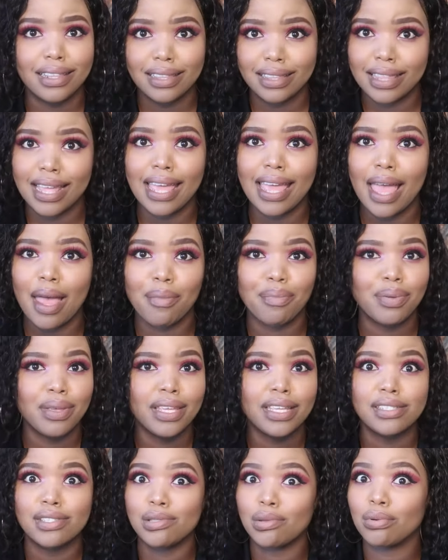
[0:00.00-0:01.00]
They're happy,
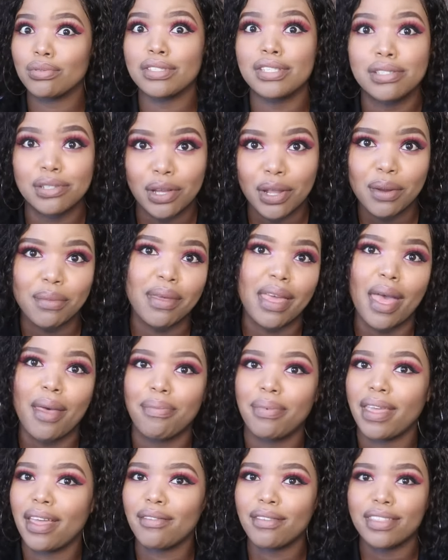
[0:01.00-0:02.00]
his daughter's gonna be
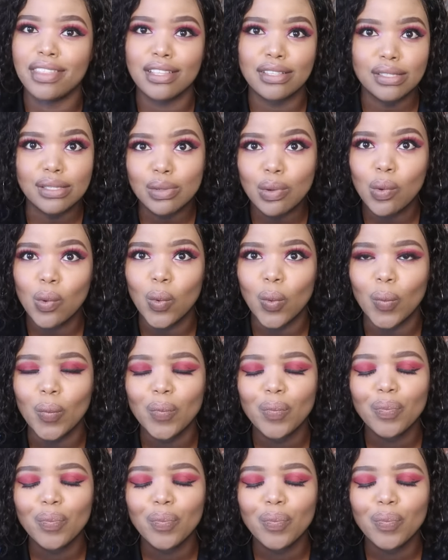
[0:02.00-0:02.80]
happy. Everything's cool.